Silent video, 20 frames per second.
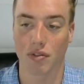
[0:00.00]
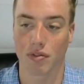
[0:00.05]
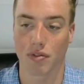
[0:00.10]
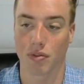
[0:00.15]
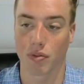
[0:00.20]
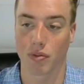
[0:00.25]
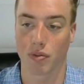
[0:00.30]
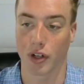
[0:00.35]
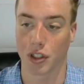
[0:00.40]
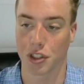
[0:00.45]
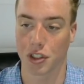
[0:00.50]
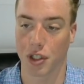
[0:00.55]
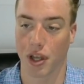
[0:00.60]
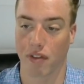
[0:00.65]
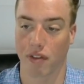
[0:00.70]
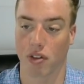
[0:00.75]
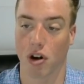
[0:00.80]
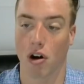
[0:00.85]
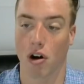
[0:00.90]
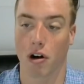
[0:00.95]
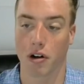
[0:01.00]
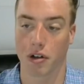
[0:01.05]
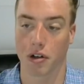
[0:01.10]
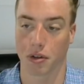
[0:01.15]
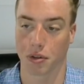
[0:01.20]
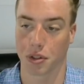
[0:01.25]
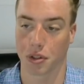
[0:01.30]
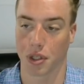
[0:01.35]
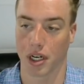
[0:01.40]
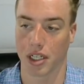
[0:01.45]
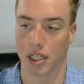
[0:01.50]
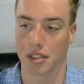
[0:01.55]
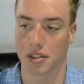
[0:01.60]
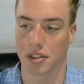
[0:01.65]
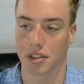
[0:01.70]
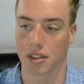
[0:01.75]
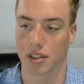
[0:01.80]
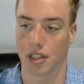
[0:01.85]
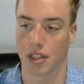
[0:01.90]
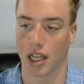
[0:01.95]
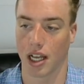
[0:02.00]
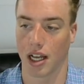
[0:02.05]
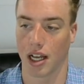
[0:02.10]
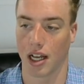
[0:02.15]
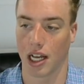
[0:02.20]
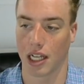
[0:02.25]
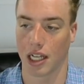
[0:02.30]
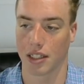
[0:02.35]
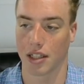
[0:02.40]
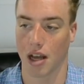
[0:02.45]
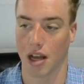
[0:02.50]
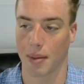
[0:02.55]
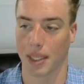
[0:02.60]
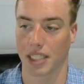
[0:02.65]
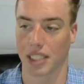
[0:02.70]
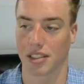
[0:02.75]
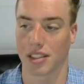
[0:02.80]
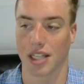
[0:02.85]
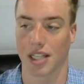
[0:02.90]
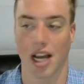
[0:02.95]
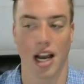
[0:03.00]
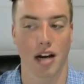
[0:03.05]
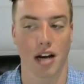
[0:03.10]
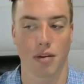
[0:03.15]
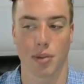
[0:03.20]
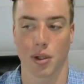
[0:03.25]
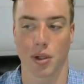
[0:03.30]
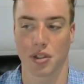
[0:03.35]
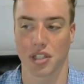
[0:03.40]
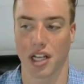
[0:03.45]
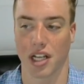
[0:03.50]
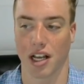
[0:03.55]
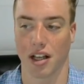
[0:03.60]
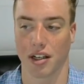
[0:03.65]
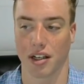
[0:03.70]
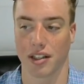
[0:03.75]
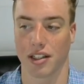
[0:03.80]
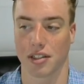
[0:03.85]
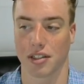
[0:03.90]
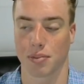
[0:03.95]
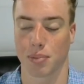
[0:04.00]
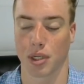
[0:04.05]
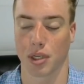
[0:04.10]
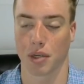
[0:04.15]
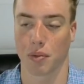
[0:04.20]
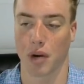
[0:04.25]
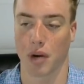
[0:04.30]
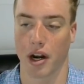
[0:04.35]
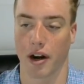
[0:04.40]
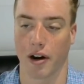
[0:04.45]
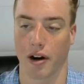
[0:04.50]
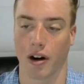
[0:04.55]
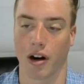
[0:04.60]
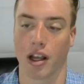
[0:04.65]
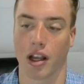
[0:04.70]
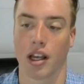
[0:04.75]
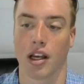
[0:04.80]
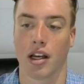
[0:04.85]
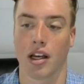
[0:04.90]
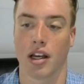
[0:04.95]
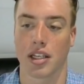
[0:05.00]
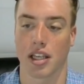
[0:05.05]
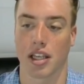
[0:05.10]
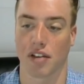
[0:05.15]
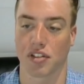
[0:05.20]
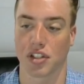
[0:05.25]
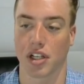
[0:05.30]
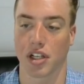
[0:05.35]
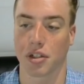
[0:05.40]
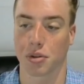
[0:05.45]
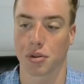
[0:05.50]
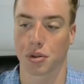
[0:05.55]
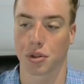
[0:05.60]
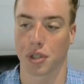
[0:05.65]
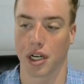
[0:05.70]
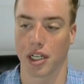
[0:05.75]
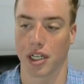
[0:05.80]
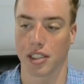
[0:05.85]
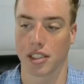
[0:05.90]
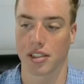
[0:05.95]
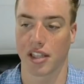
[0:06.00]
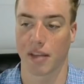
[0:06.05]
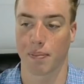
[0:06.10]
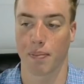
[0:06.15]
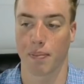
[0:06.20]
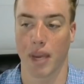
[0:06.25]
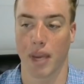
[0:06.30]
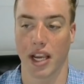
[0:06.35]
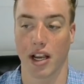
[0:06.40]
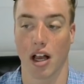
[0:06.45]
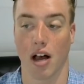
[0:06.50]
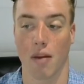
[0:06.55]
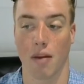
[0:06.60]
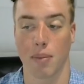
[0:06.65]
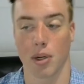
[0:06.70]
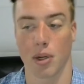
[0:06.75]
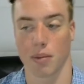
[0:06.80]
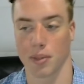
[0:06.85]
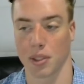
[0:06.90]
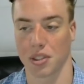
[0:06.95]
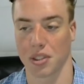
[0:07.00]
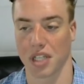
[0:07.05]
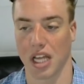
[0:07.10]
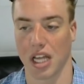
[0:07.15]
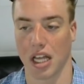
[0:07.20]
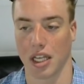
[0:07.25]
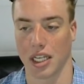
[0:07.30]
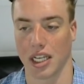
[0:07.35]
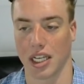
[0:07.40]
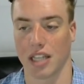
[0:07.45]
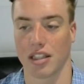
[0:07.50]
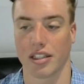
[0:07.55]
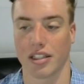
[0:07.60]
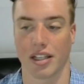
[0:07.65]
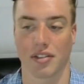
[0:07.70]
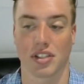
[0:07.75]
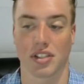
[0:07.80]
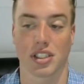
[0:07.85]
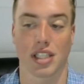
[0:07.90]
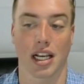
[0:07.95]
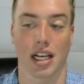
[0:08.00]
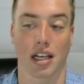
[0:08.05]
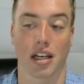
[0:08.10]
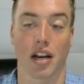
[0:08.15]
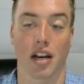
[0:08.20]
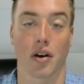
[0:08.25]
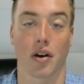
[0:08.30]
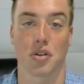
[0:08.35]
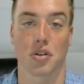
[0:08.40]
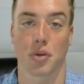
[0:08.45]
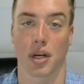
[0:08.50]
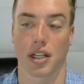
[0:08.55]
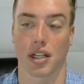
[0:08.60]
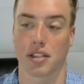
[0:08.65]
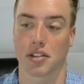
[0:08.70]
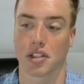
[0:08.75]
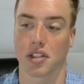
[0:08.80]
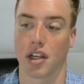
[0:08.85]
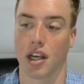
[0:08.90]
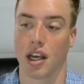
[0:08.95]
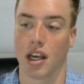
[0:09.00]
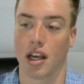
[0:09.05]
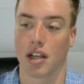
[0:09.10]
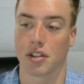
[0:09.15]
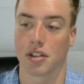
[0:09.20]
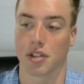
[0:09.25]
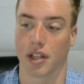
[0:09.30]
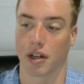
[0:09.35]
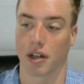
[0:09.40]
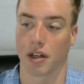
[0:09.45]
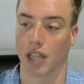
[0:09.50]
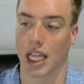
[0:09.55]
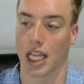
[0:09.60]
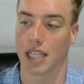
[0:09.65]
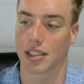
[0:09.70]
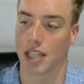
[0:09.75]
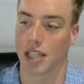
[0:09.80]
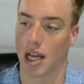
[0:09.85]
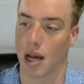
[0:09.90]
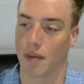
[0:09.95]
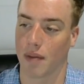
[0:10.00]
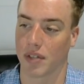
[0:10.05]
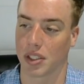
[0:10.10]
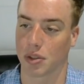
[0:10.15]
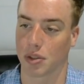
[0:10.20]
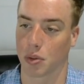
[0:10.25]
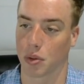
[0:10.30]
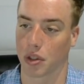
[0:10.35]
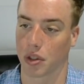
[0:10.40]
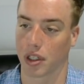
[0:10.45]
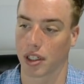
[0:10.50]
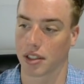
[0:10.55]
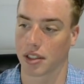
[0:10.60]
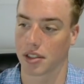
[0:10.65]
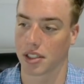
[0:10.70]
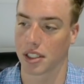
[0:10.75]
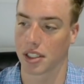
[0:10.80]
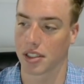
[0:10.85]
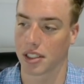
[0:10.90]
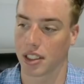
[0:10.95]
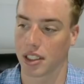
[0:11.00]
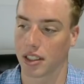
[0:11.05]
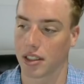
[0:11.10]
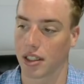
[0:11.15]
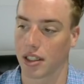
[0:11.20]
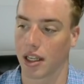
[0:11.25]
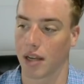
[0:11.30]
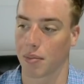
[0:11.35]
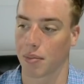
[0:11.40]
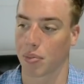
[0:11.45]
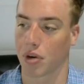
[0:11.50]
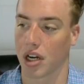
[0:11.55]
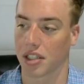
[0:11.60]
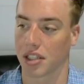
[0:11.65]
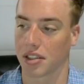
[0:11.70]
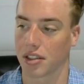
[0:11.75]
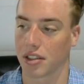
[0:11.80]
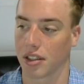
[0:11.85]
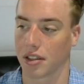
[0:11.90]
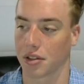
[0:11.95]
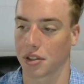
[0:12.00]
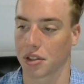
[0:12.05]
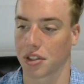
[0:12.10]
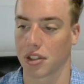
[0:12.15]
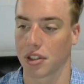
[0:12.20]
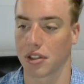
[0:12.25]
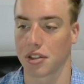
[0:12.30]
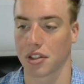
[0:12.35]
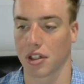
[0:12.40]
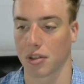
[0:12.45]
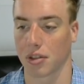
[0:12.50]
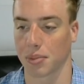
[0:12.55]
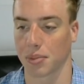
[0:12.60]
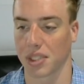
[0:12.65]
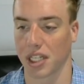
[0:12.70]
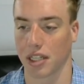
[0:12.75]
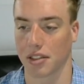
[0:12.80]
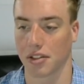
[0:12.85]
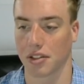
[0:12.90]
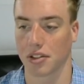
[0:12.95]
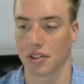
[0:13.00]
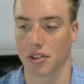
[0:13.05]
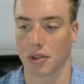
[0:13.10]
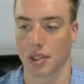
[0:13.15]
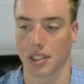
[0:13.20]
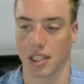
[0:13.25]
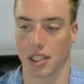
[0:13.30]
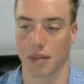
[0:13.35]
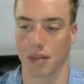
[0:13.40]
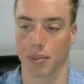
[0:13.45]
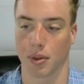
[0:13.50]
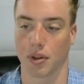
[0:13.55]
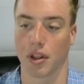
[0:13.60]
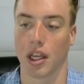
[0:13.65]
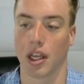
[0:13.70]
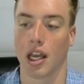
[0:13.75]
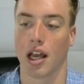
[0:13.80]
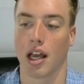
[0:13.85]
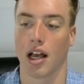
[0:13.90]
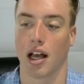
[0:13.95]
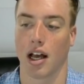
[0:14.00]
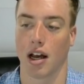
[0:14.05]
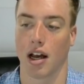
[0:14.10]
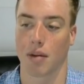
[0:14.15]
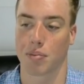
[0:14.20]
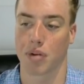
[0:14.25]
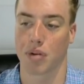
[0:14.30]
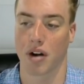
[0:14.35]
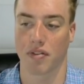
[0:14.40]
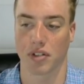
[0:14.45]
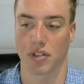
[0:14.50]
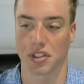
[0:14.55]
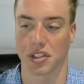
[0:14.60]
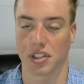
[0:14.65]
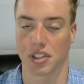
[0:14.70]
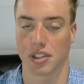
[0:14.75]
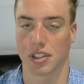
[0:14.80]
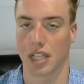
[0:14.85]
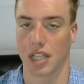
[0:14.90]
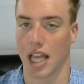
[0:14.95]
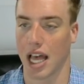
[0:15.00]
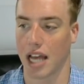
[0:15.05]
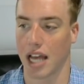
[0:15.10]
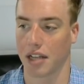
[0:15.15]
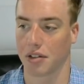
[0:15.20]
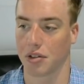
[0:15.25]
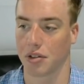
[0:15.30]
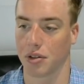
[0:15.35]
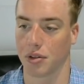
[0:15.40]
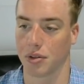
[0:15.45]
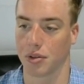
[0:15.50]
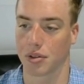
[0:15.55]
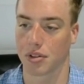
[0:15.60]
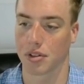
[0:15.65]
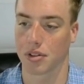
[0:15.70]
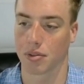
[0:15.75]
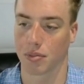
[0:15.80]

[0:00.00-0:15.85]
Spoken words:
First, you have cardinal traits, dominates entire personality. That's pretty rare. You have central traits, they make up our personality, and then you have secondary traits. So they're less obvious or consistent and present under certain circumstances. So, example, preferences and attitudes